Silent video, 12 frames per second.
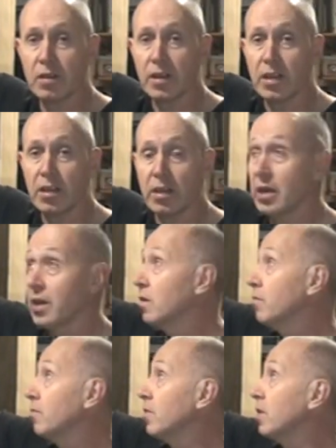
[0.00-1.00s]
in the end
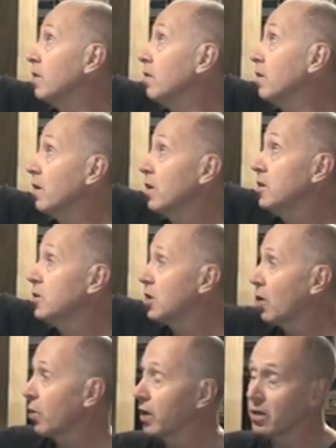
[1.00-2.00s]
of each
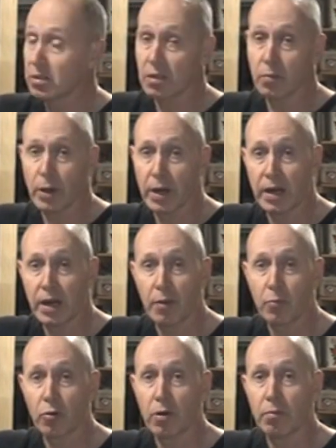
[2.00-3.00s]
going into the main
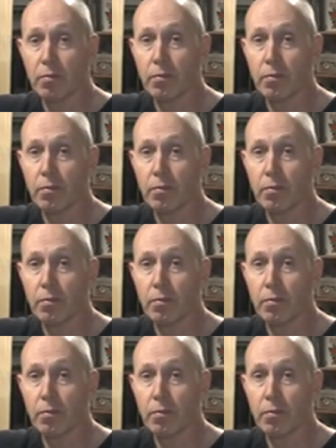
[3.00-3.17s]
upright